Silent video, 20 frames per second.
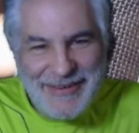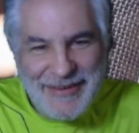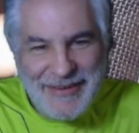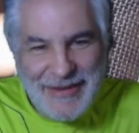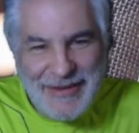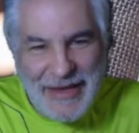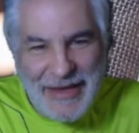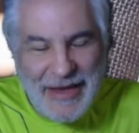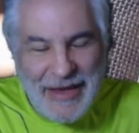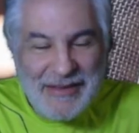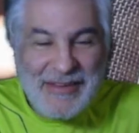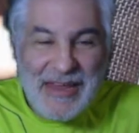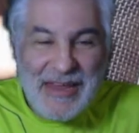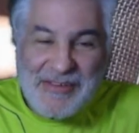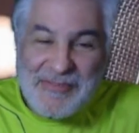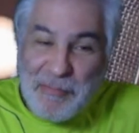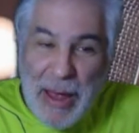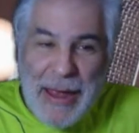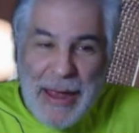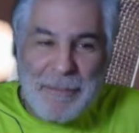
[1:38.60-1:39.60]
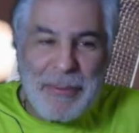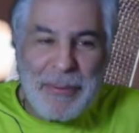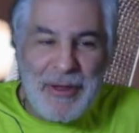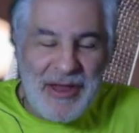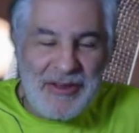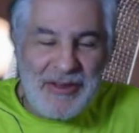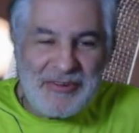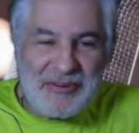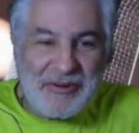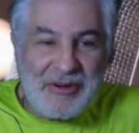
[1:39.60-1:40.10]
Yeah, it's my
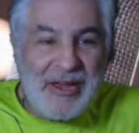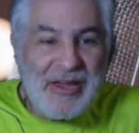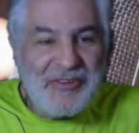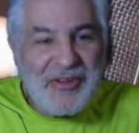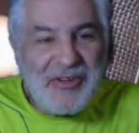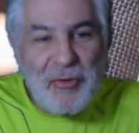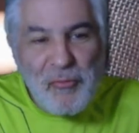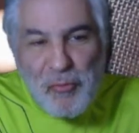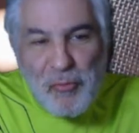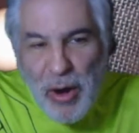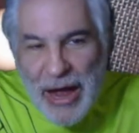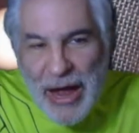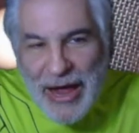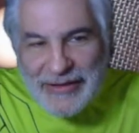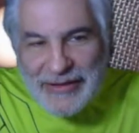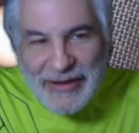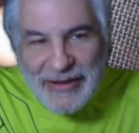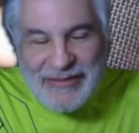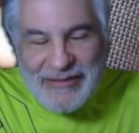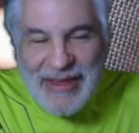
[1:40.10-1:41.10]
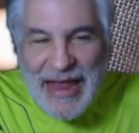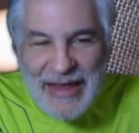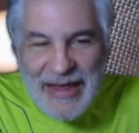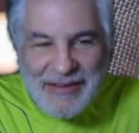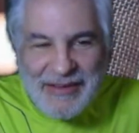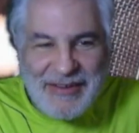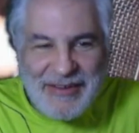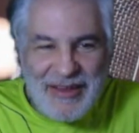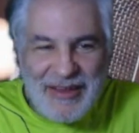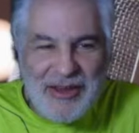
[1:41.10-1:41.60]
pleasure. So, Rhonda, tell
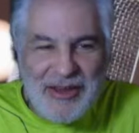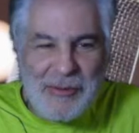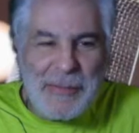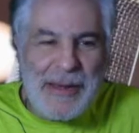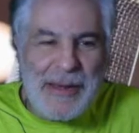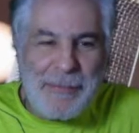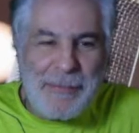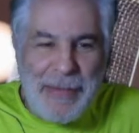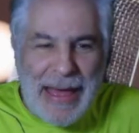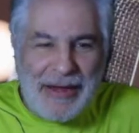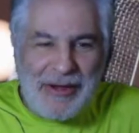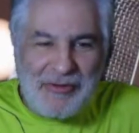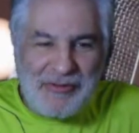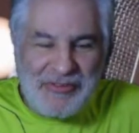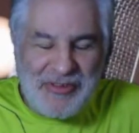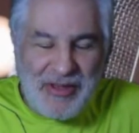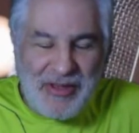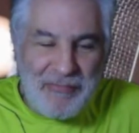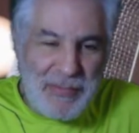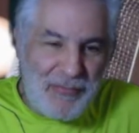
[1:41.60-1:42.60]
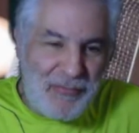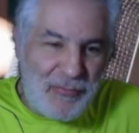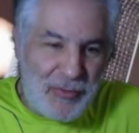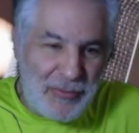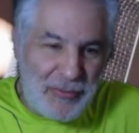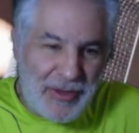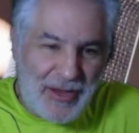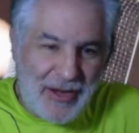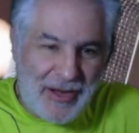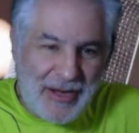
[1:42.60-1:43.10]
us a little bit about yourself before
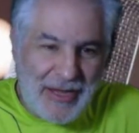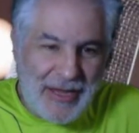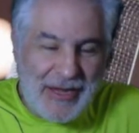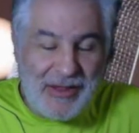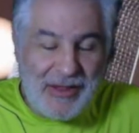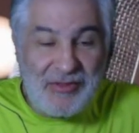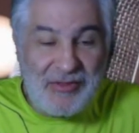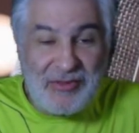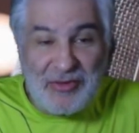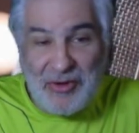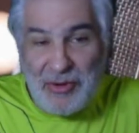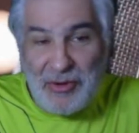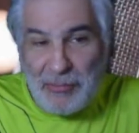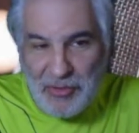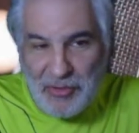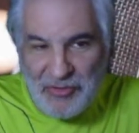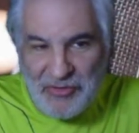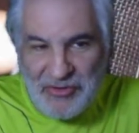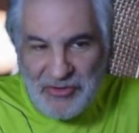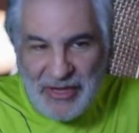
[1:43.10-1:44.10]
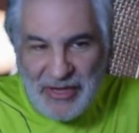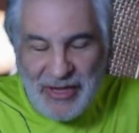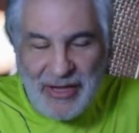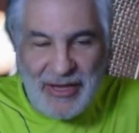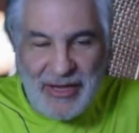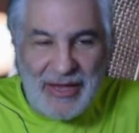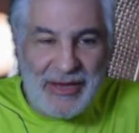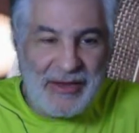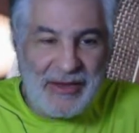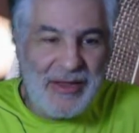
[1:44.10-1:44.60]
we're going to get into your music
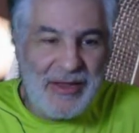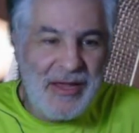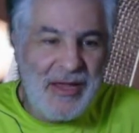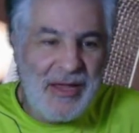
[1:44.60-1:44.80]
and